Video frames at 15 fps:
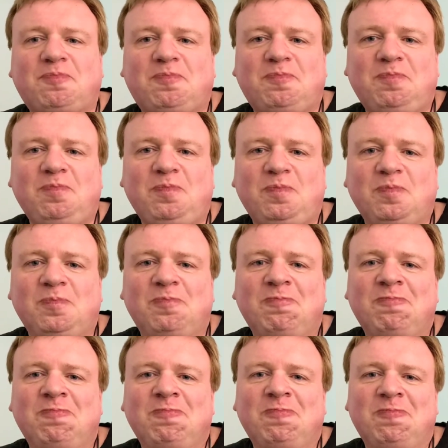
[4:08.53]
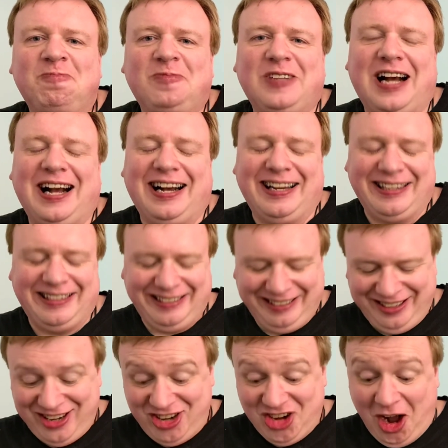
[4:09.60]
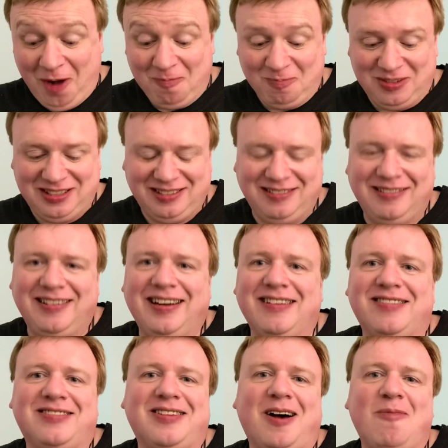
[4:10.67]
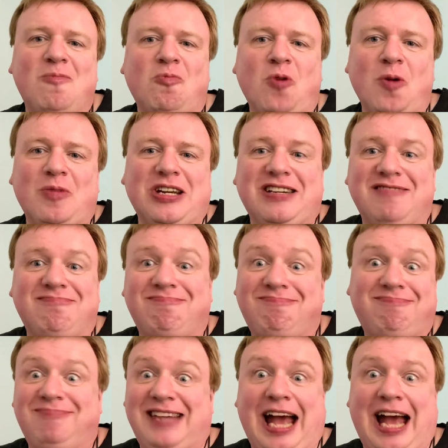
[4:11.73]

I jumped as some woman tapped me on the shoulder.